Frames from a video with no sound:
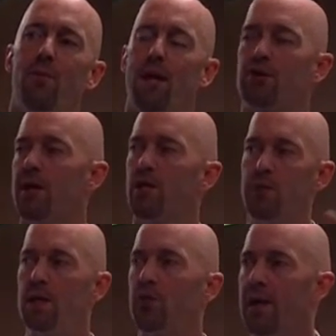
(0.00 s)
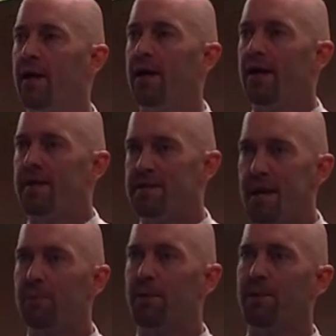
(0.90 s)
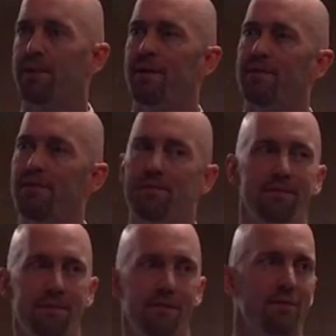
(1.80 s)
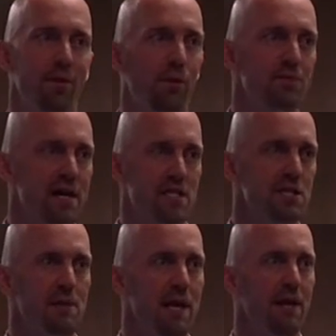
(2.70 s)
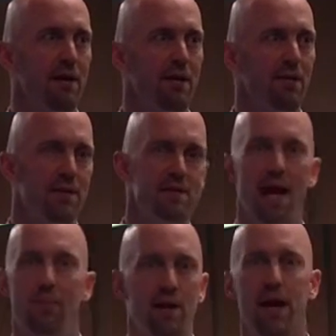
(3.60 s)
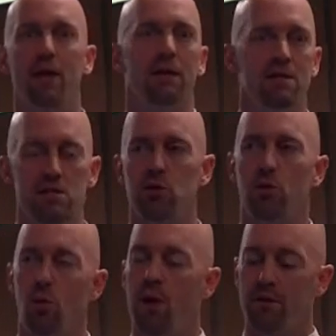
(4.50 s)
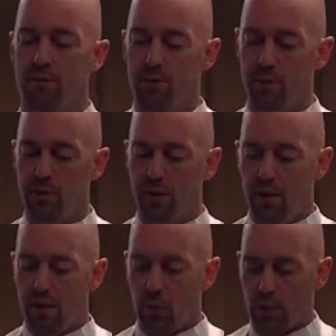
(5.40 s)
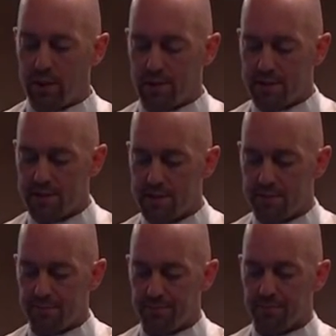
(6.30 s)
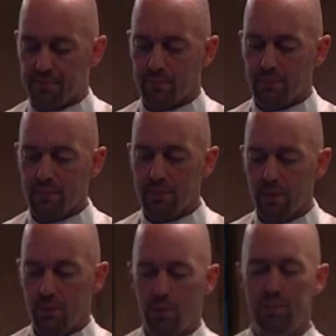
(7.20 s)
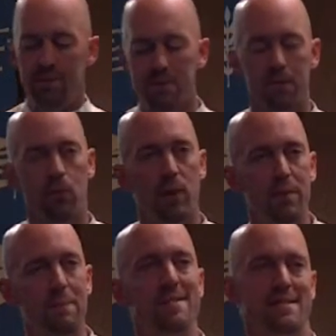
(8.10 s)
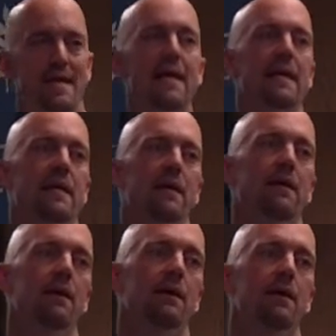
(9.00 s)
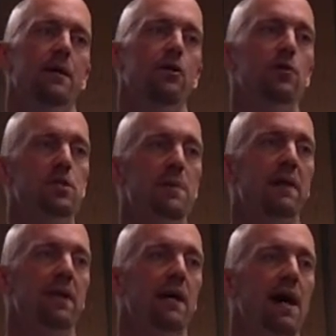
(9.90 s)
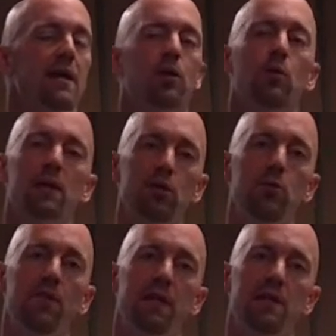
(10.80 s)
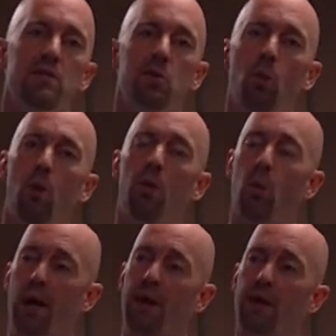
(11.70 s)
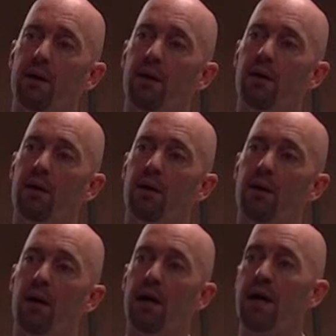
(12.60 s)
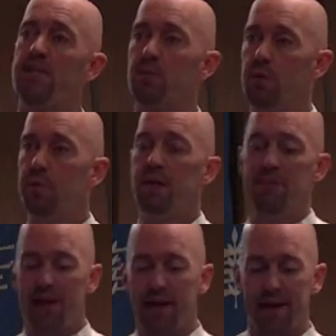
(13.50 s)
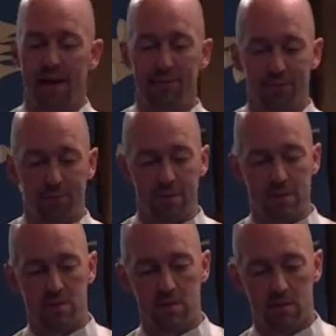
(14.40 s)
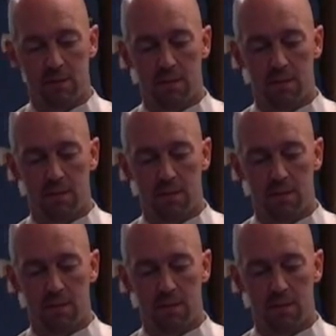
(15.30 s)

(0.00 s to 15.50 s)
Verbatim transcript: We're not trying to recreate the temple of, of the Old Testament era or the tabernacle as Israel wandered through the, the wilderness. We've been, we'd be mistaken to expect that God can only do things one way. And He has to repeat that again for us.